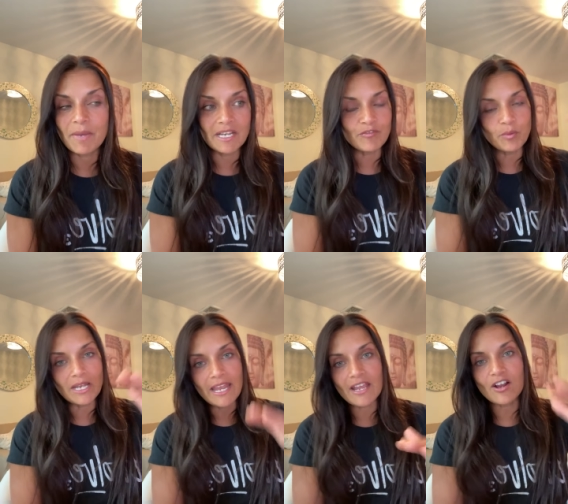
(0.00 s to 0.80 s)
But if
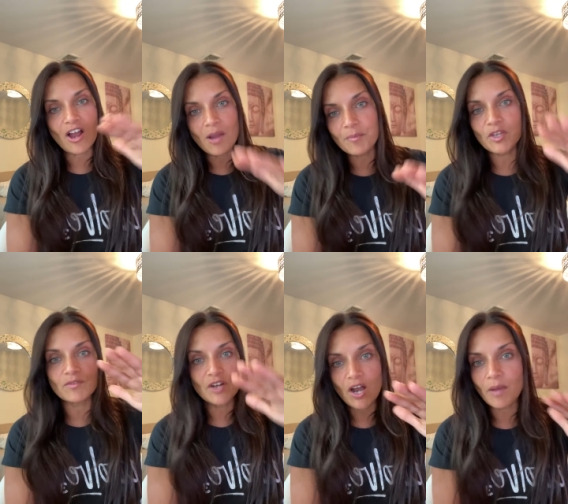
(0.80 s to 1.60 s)
we lay a copy
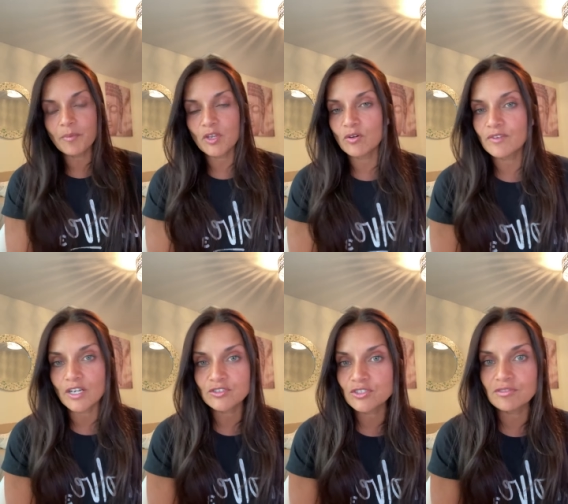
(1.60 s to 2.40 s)
over copy
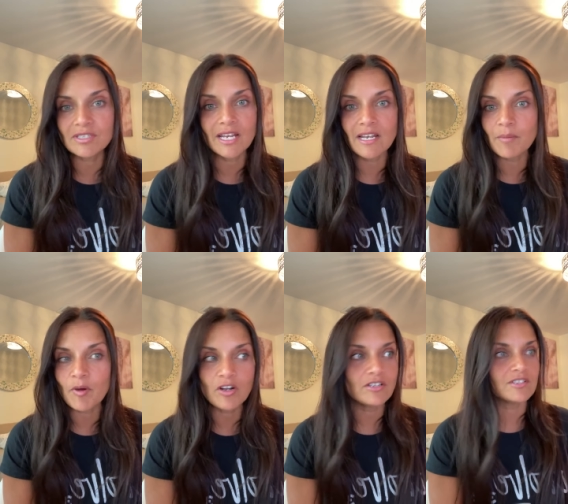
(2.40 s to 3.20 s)
over our children and our
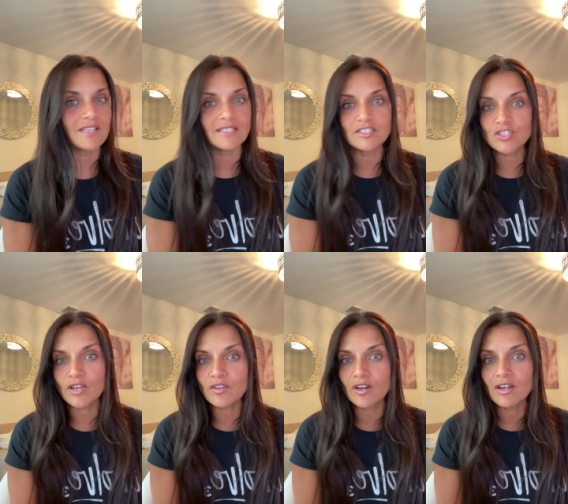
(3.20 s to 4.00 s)
partners and each
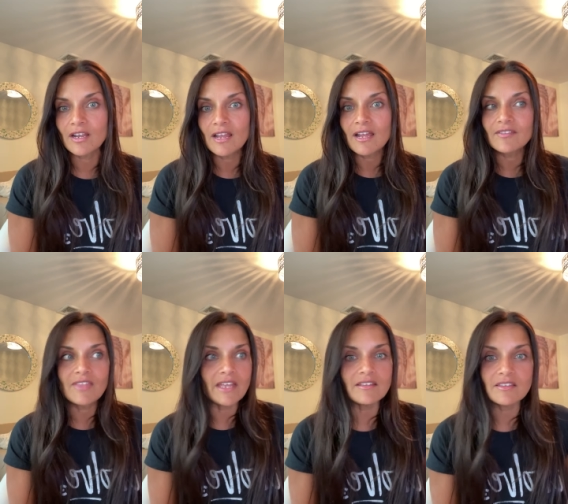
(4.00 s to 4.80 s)
other,
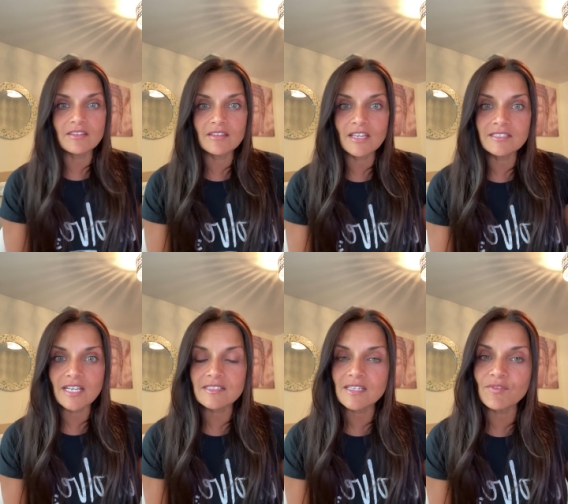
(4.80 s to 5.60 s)
then it
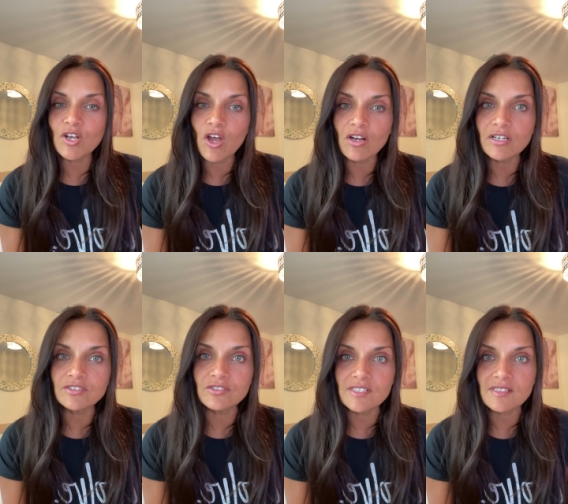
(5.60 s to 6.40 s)
takes even
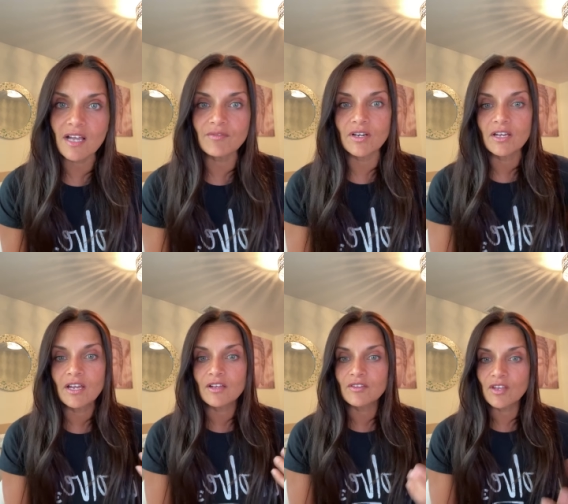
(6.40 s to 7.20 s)
longer to discover
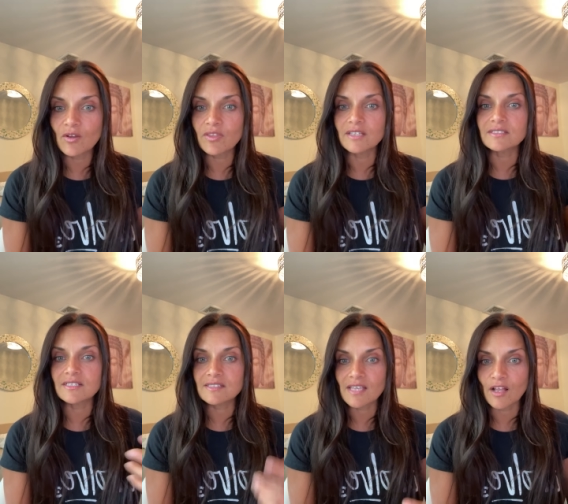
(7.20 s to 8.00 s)
the
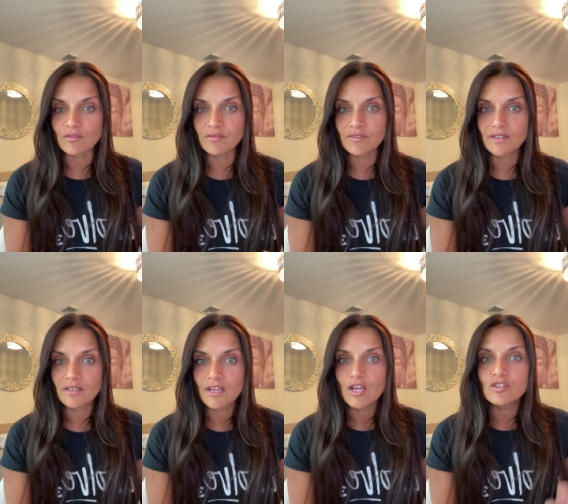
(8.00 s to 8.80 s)
authentic self.
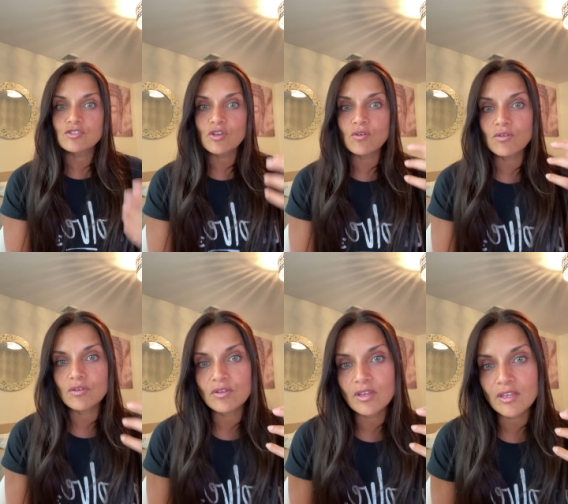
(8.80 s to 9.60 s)

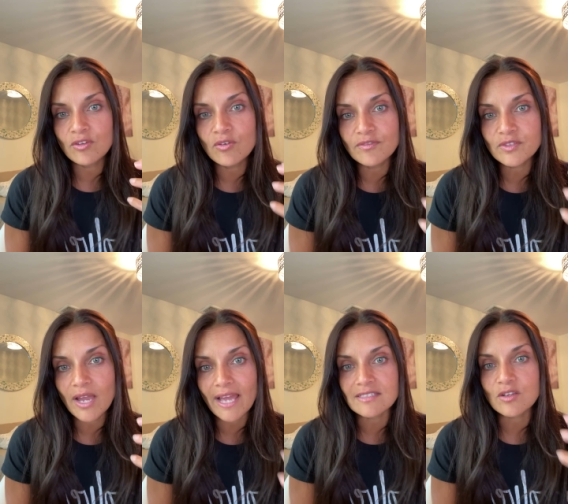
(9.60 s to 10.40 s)
So you have
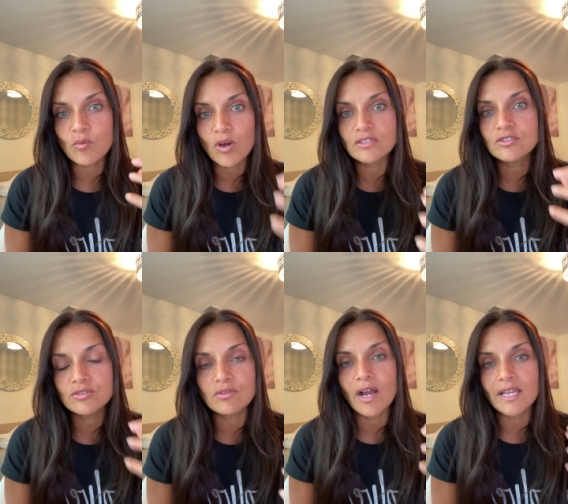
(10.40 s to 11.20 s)
to ask, what
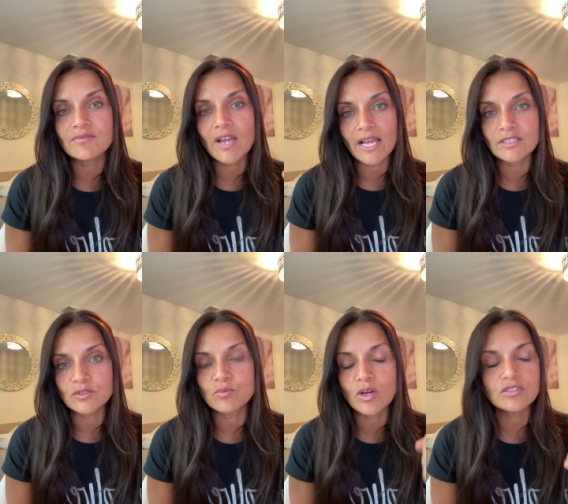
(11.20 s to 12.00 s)
do I
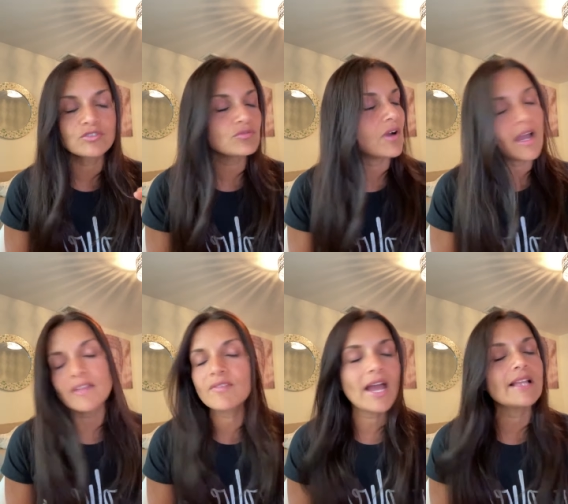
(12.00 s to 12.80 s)
value? What do
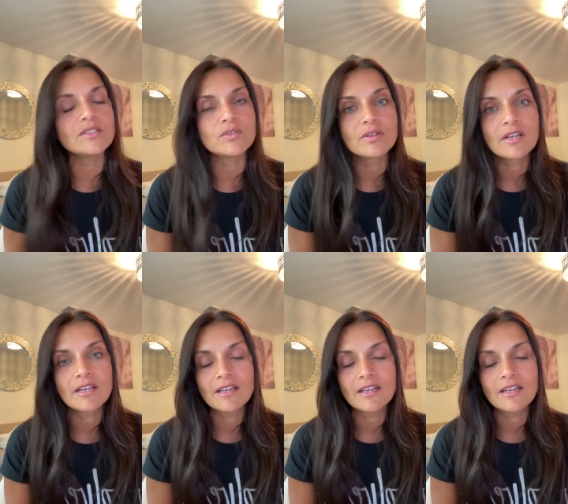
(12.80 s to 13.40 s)
I value?